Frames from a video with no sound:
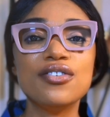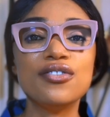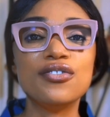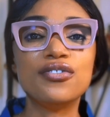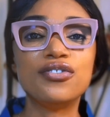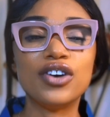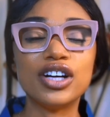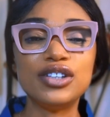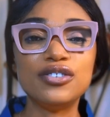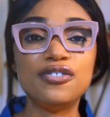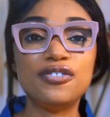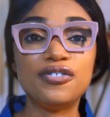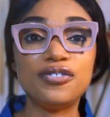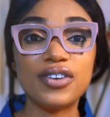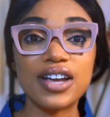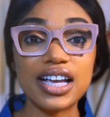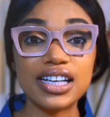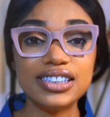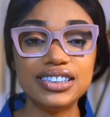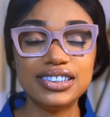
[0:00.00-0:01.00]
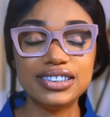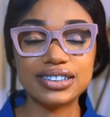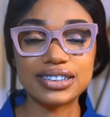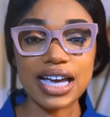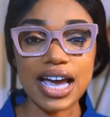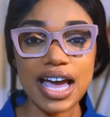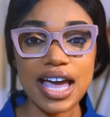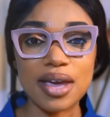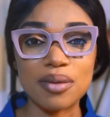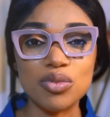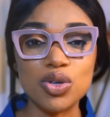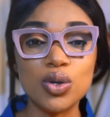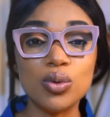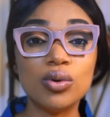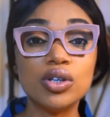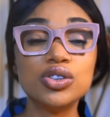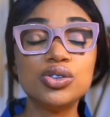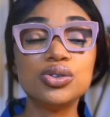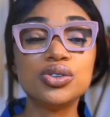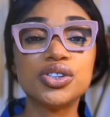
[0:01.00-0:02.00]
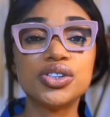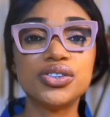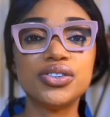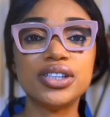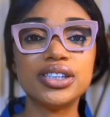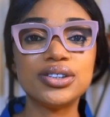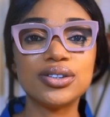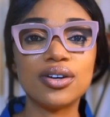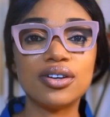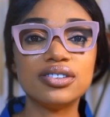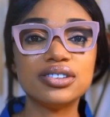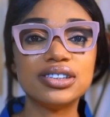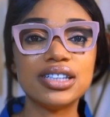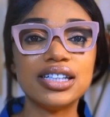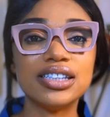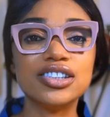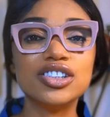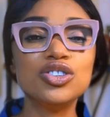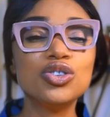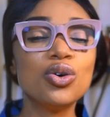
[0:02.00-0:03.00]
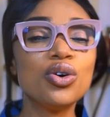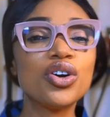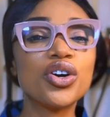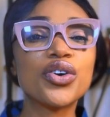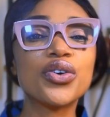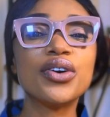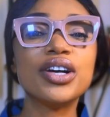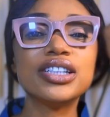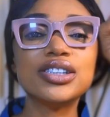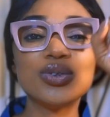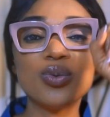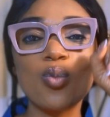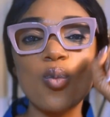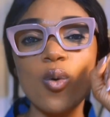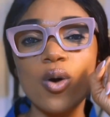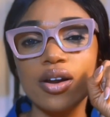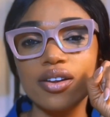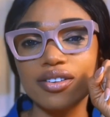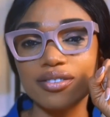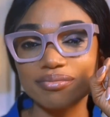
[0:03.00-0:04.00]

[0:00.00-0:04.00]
for the first time you want to create content, don't create one,